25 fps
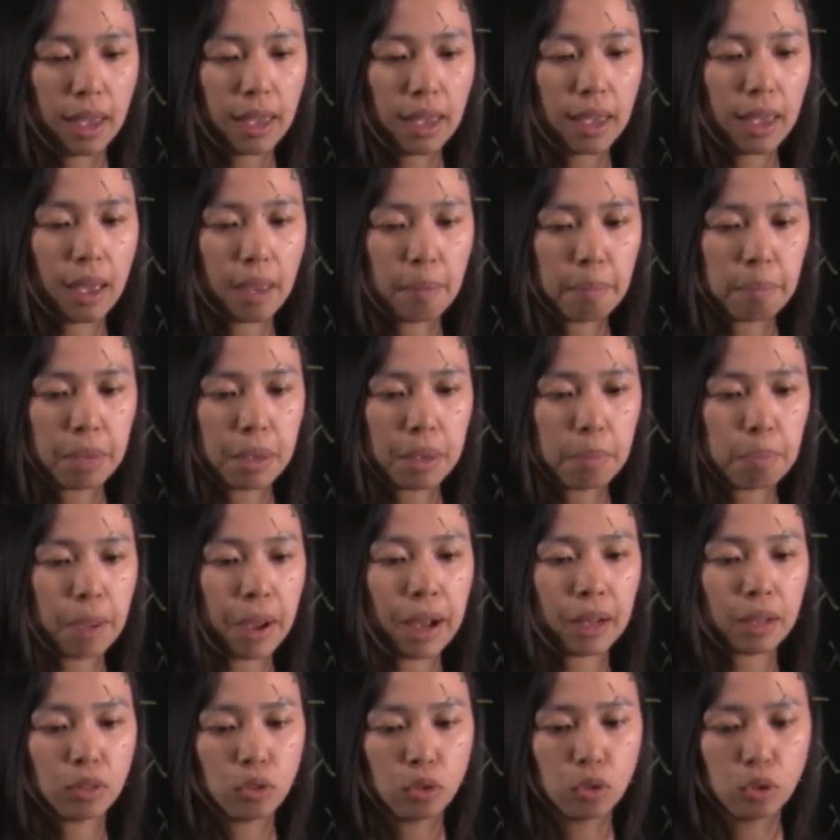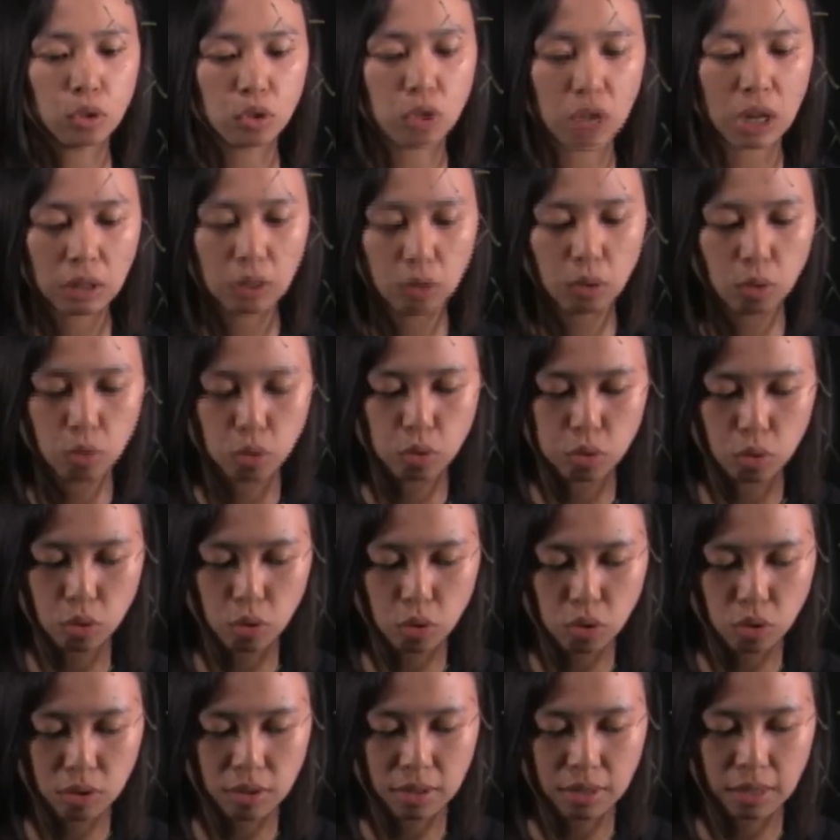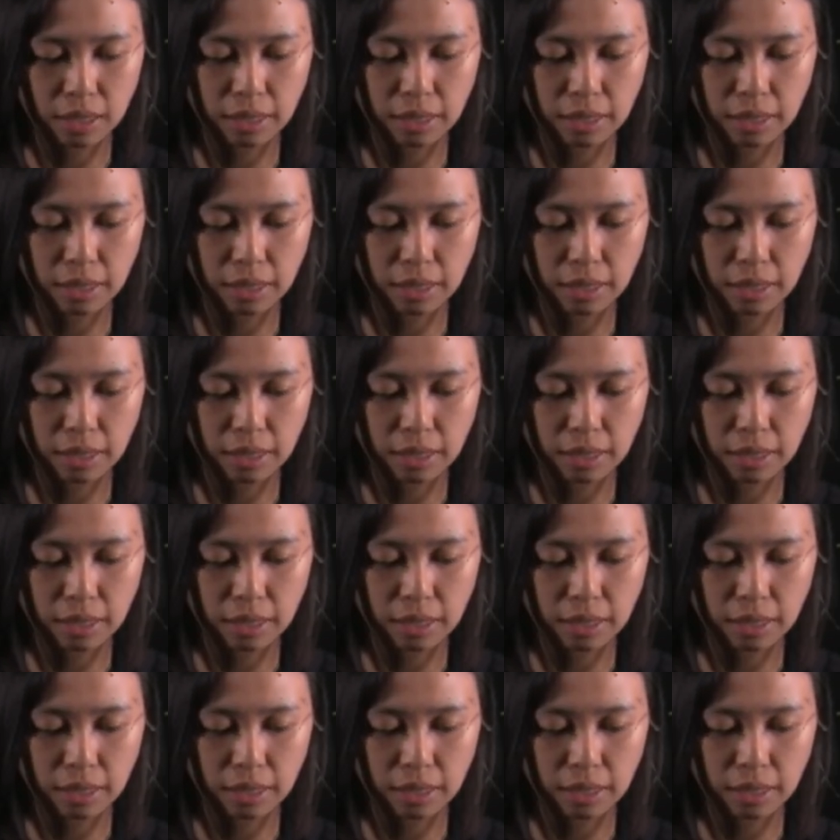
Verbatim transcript: a and b back to the general solution.